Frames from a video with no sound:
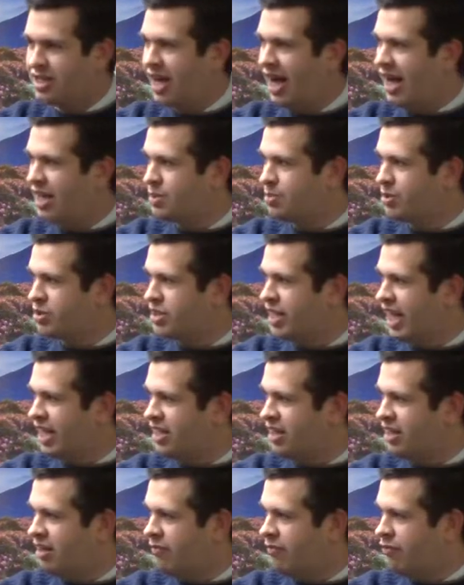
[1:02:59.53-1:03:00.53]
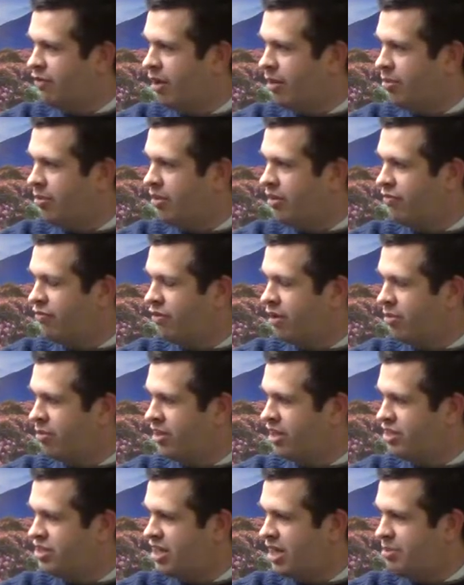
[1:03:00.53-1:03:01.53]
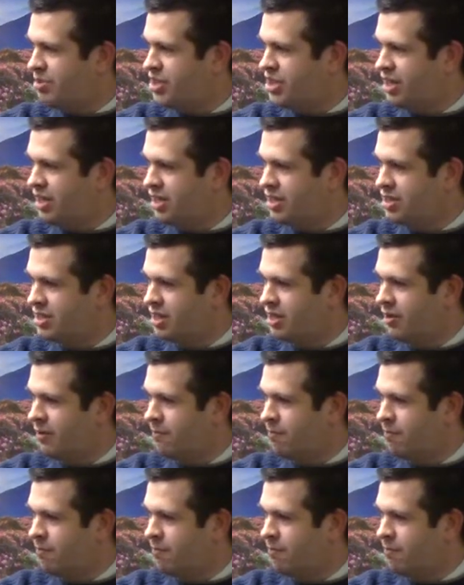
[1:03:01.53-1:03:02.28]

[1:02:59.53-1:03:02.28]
God is protecting them from the Egyptians,